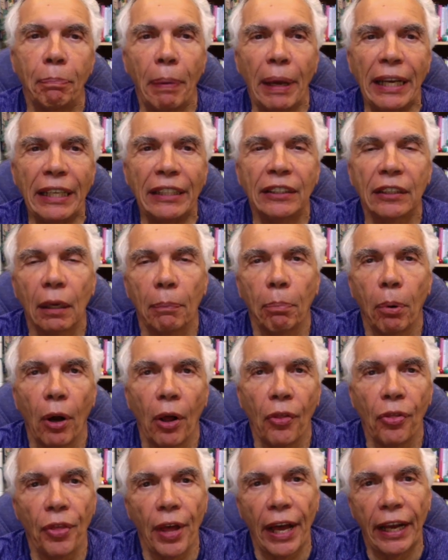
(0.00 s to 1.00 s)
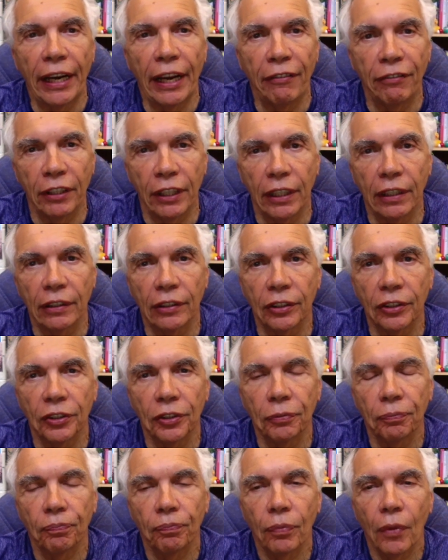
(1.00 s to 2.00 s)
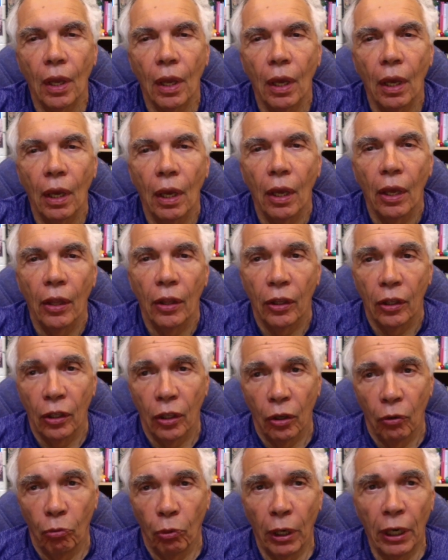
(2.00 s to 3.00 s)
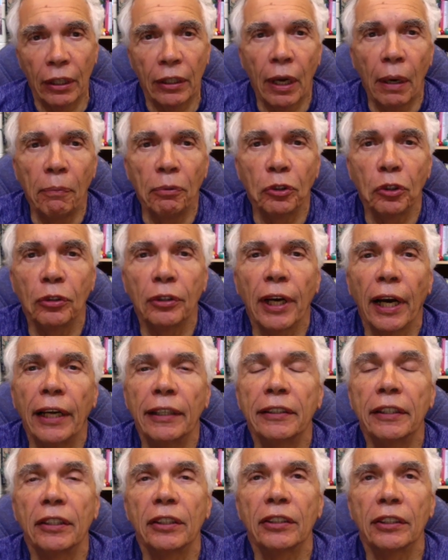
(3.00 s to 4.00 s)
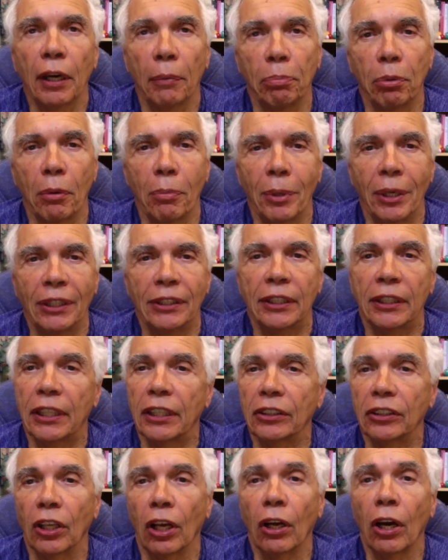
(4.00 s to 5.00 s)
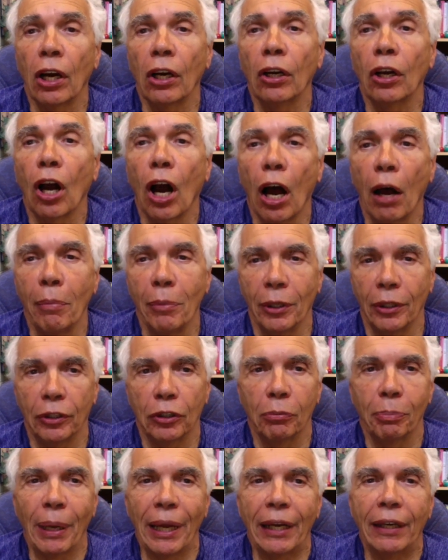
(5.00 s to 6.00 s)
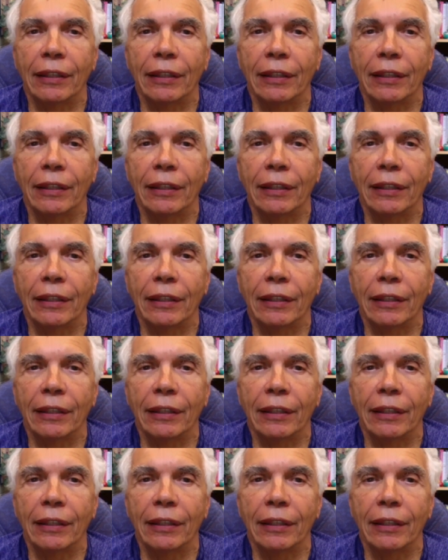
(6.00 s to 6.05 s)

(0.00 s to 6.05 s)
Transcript: based upon that evidence. When it comes to dietary supplements, it is not uncommon to make